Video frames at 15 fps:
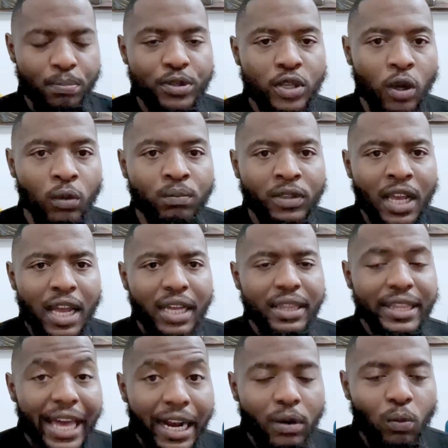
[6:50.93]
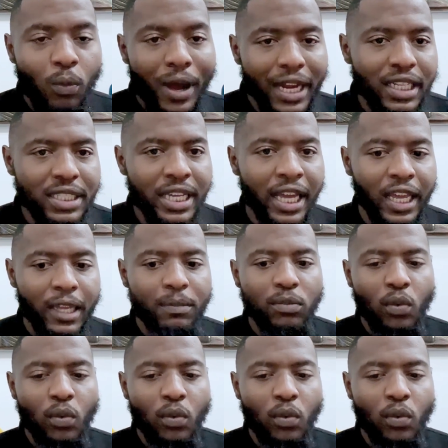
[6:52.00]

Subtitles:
So that one day,